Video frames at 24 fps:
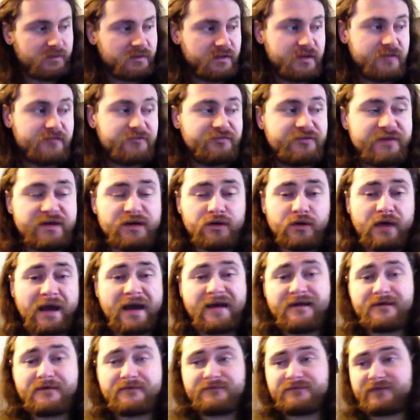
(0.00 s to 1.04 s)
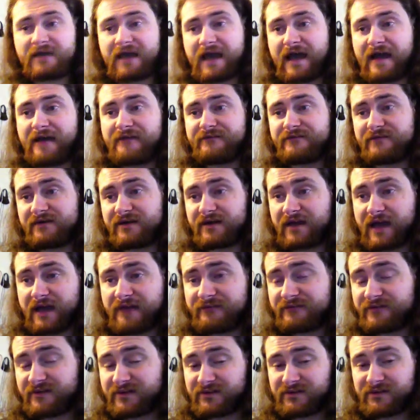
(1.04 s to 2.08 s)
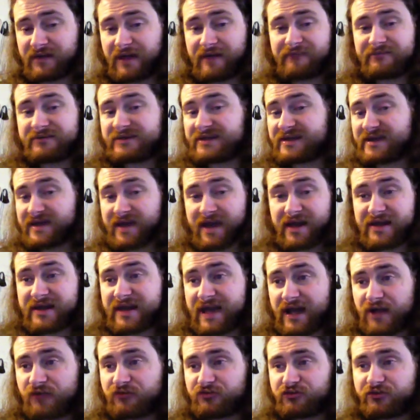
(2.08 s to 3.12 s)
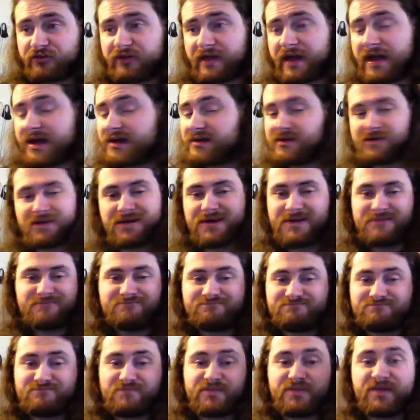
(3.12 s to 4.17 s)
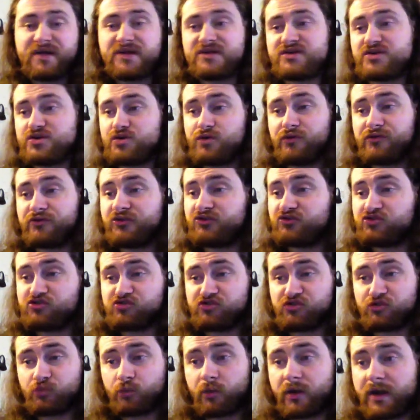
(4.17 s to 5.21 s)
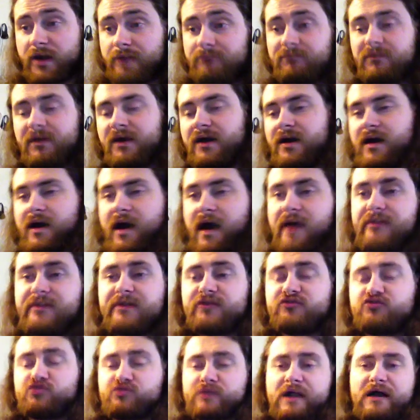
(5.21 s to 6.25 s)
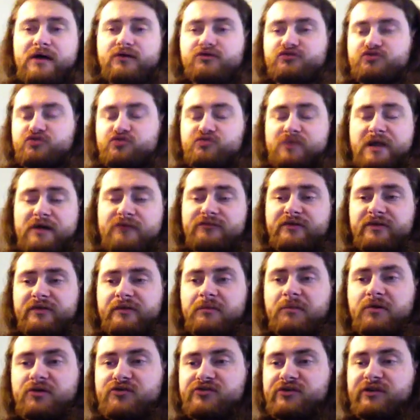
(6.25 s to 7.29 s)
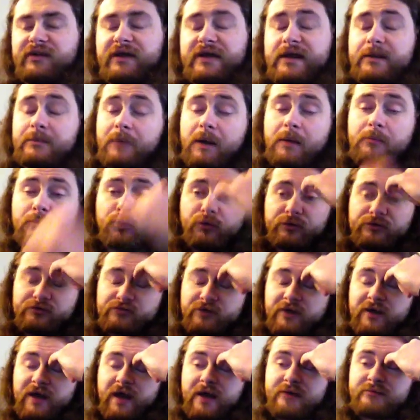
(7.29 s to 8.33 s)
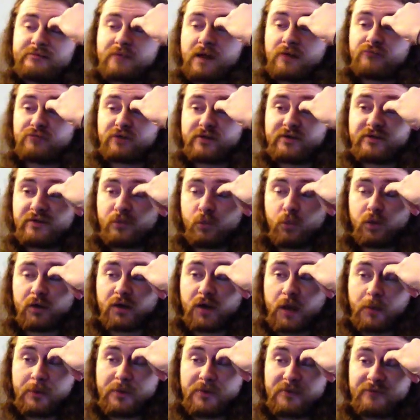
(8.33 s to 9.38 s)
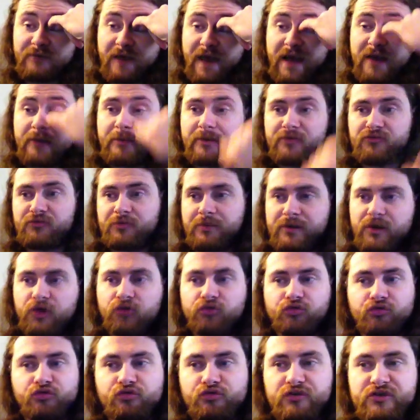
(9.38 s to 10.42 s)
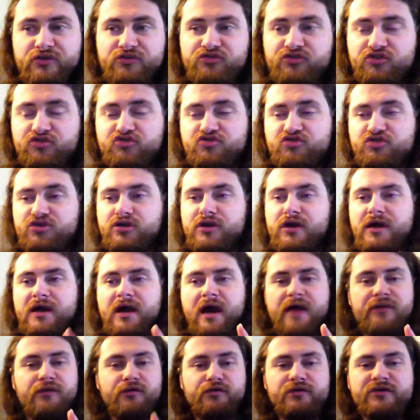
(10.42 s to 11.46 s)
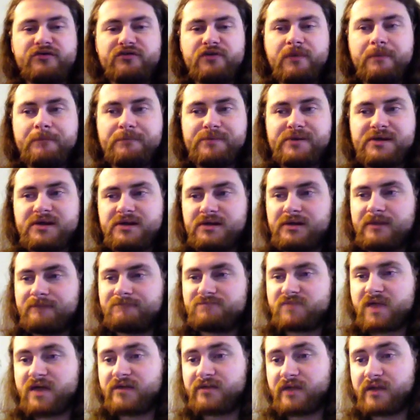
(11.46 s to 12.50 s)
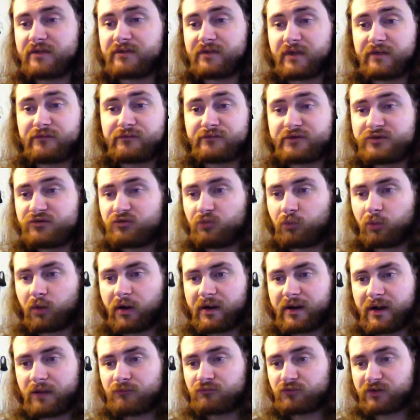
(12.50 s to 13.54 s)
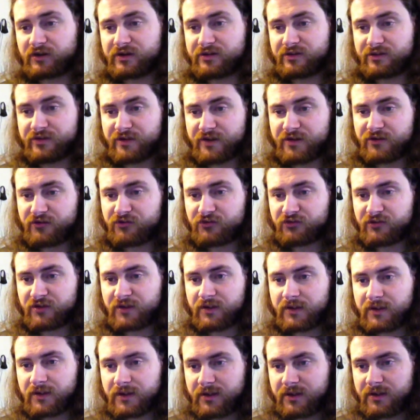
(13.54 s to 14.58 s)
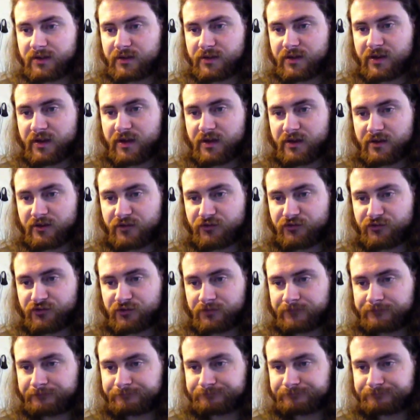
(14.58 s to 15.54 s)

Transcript: if they don't have have have have any any outs to that, then you essentially just win. And then to round to round out the monster lineup, I'm only run I'm, I'm running the one copy of Adamancipator Researcher, and the reason being and, and, and the reason why I'm running this is